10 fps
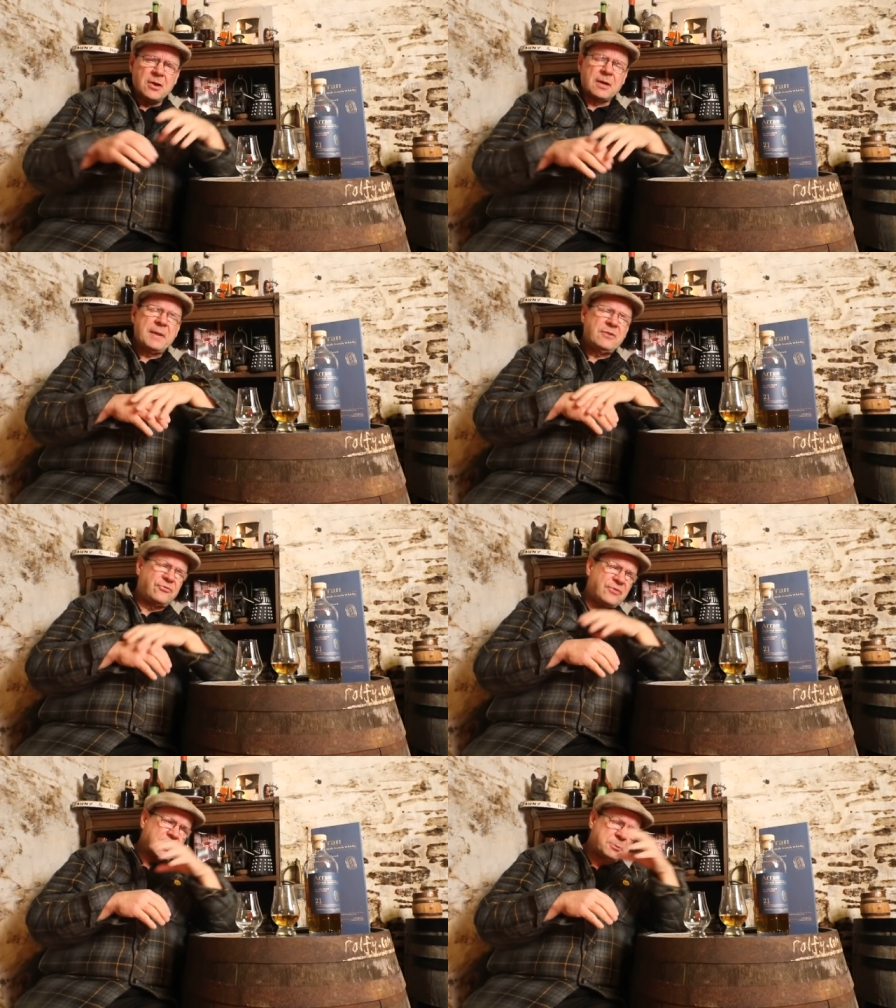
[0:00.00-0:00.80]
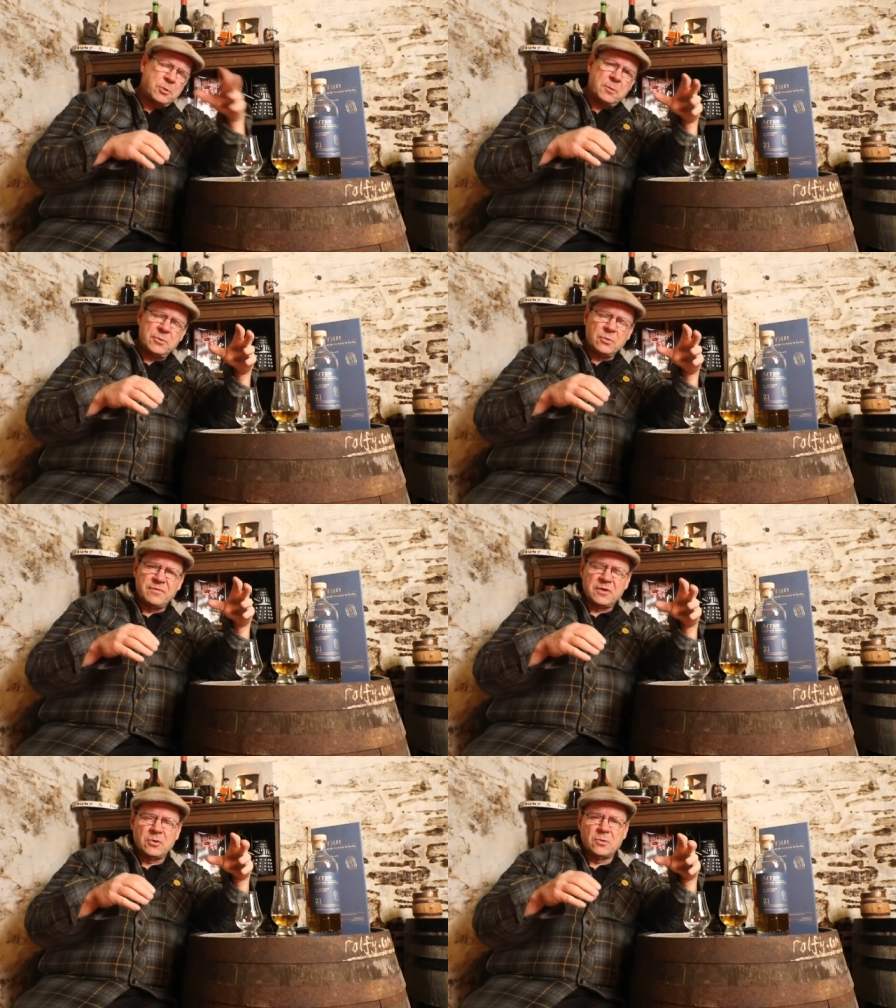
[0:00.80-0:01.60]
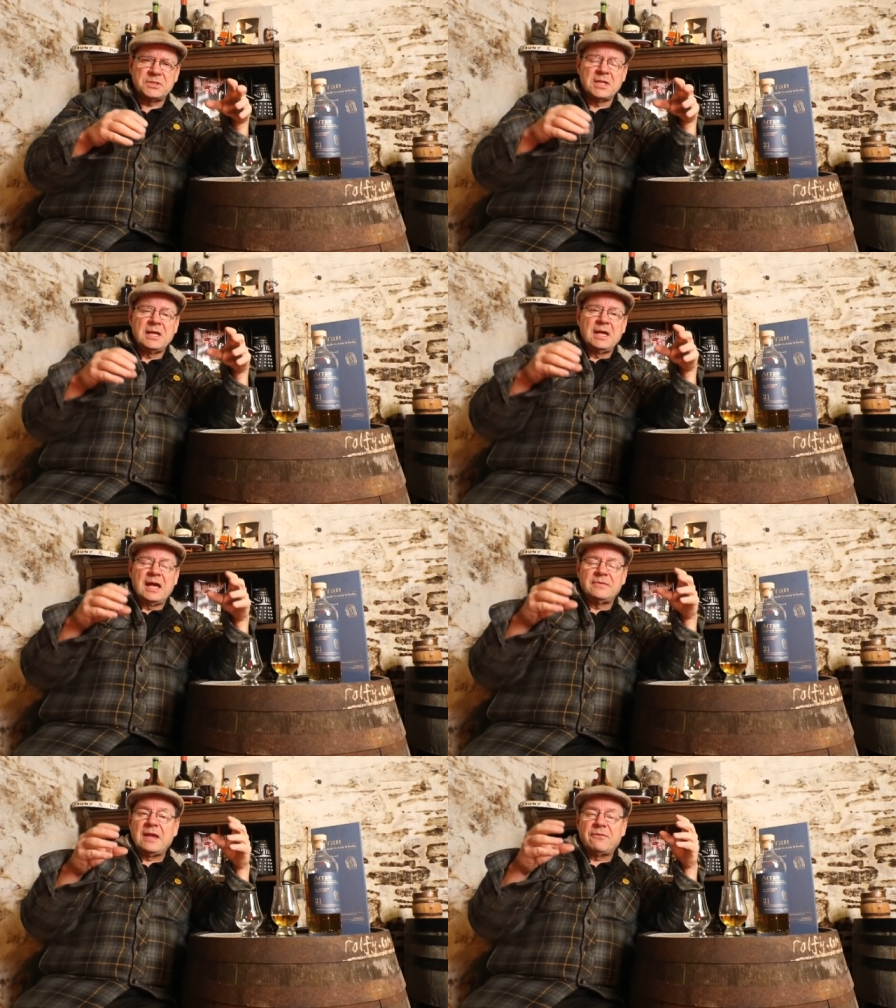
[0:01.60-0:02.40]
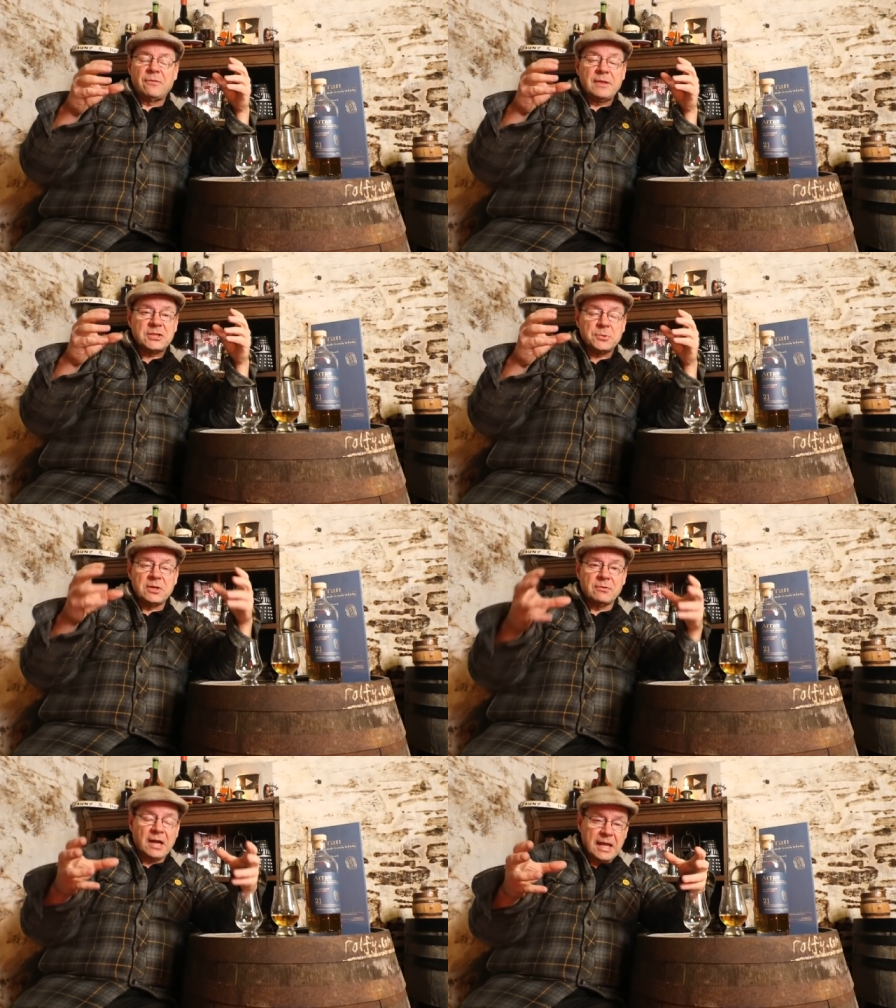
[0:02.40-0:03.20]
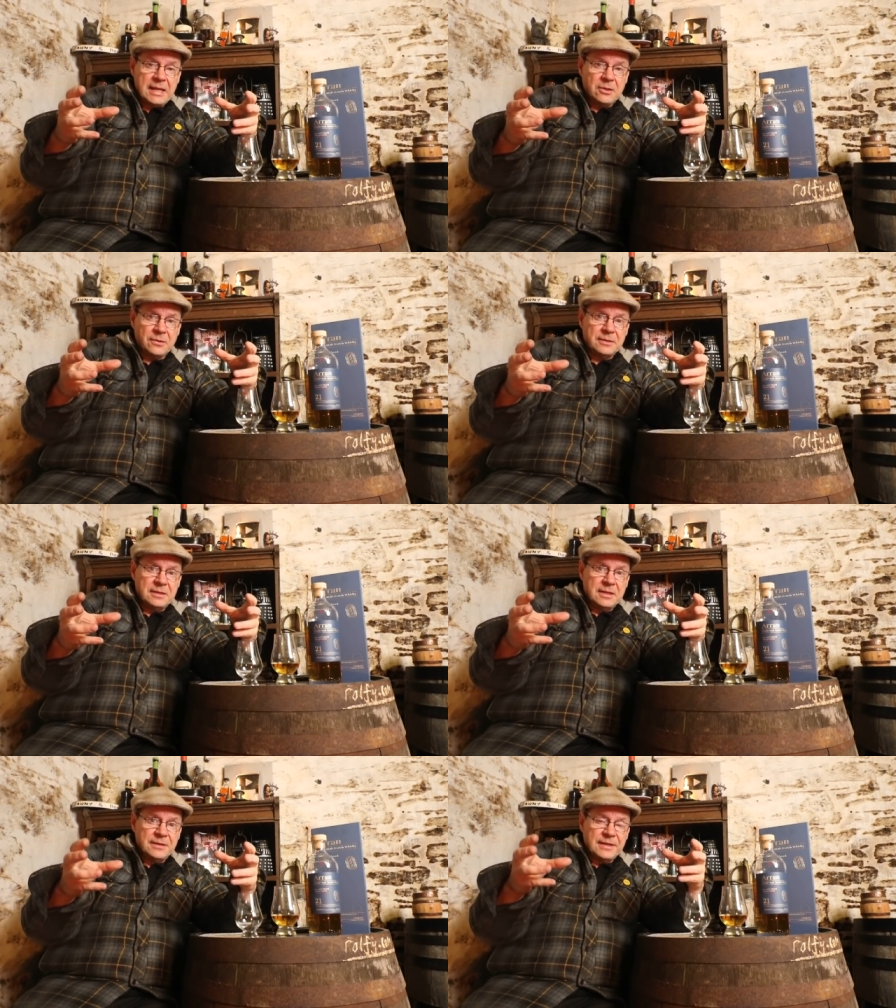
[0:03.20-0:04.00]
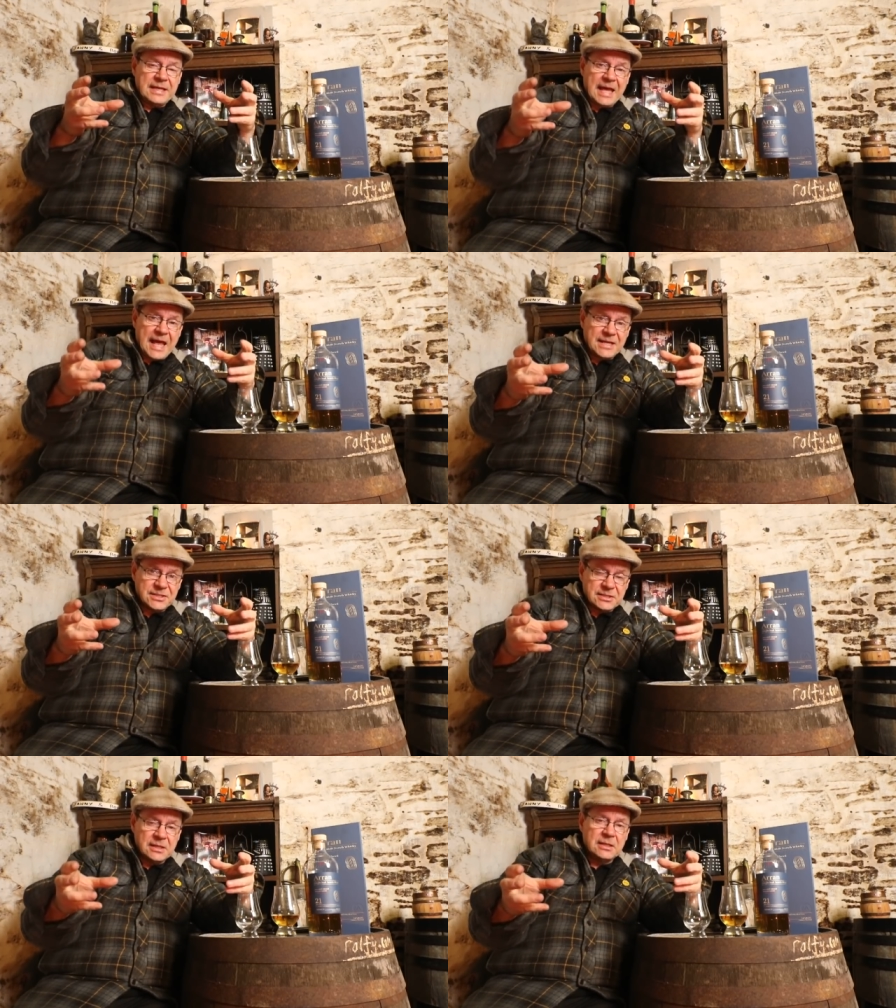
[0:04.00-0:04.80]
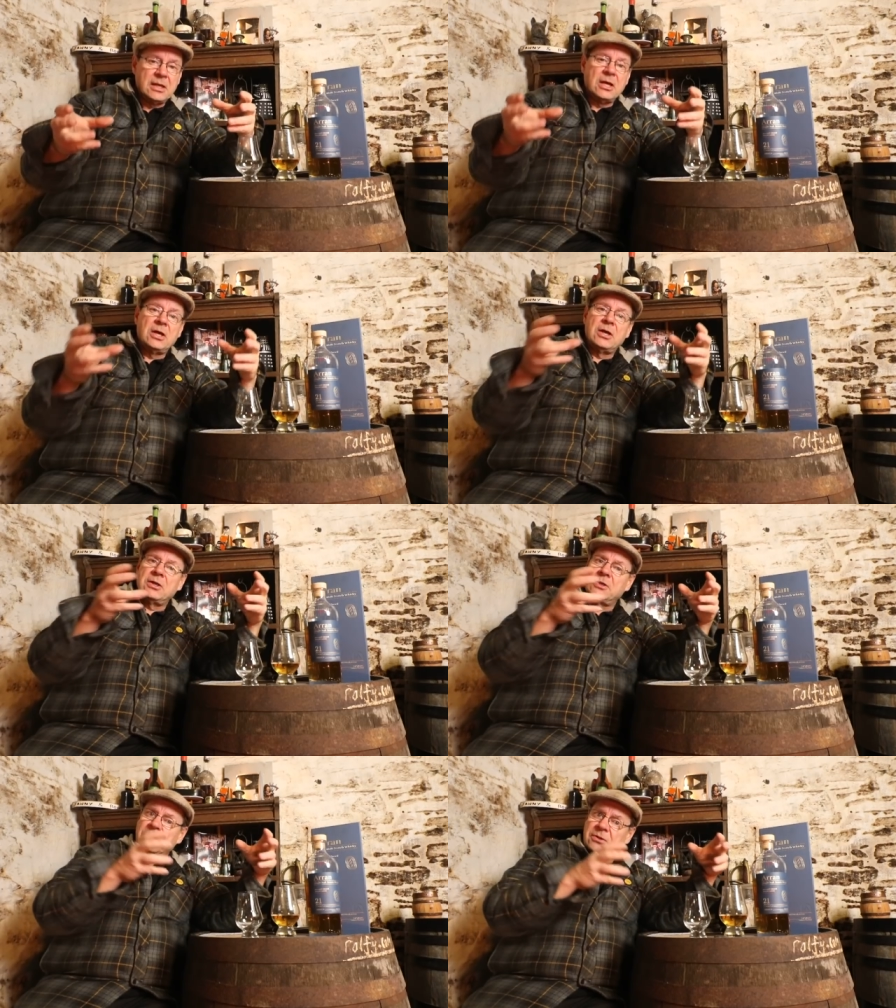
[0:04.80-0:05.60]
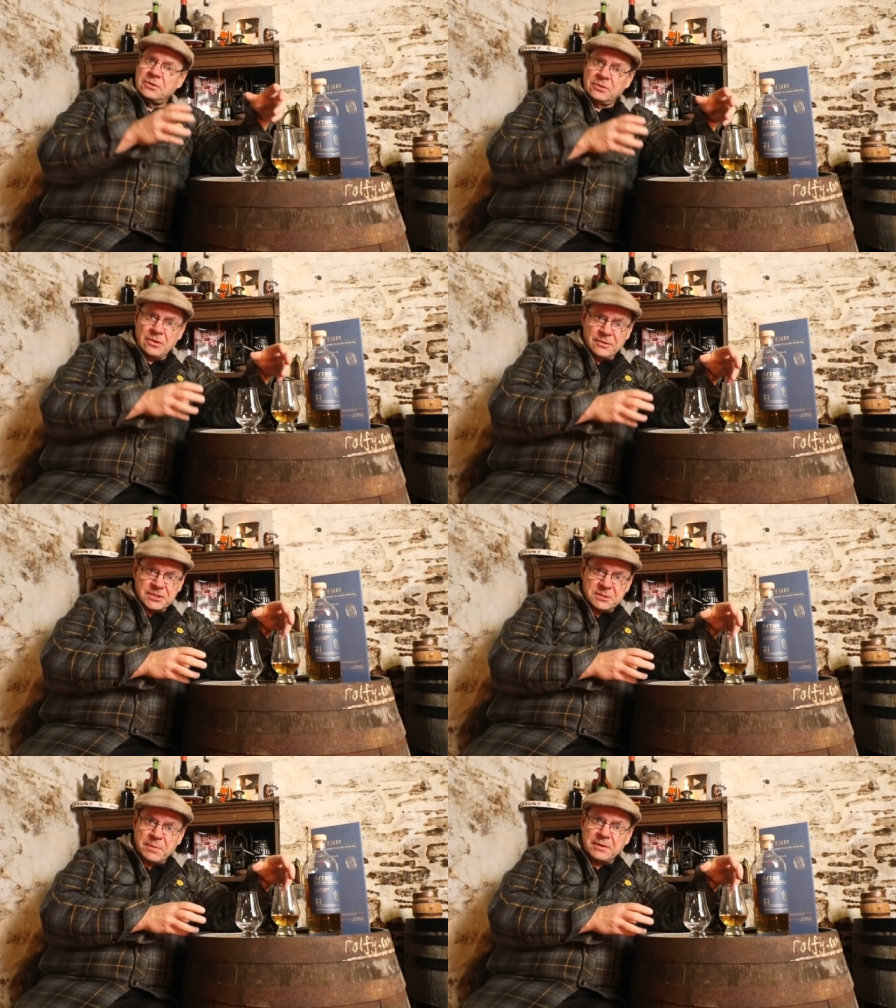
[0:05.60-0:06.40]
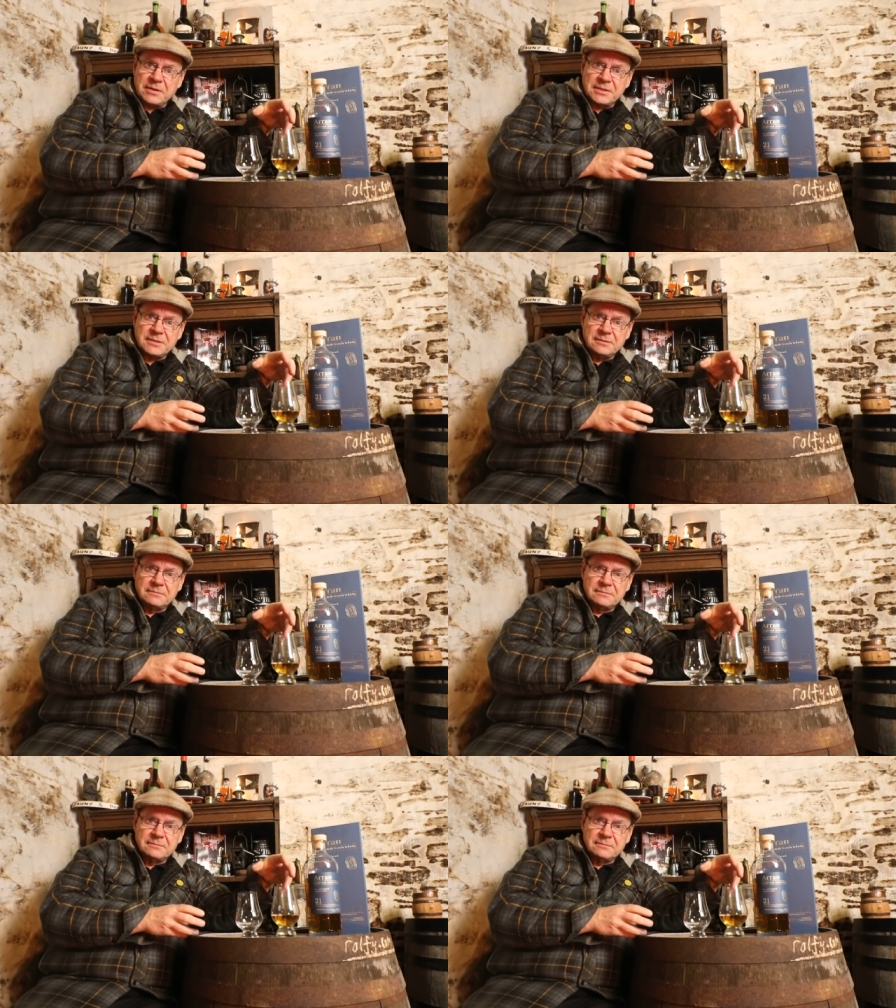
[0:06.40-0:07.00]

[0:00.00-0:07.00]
or a big fresh bourbon overcoat, and therefore that's what you're relying on, the cask, not the spirit.